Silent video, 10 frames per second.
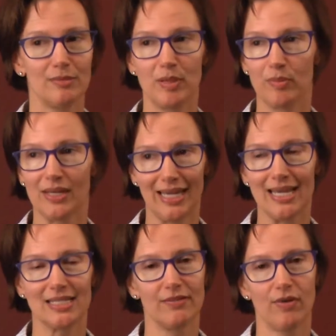people that
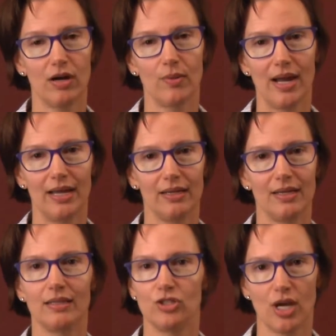can't see far away
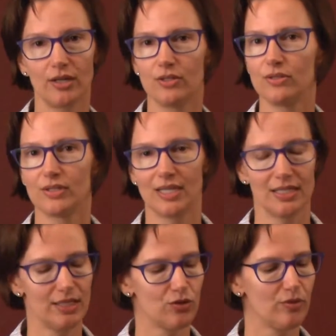in the jungles and
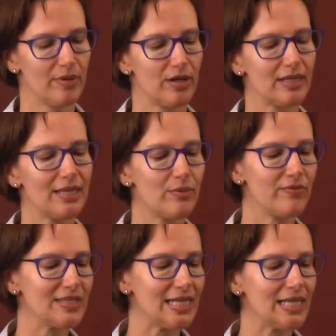in Central America that
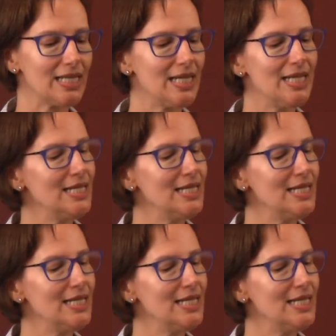we've seen.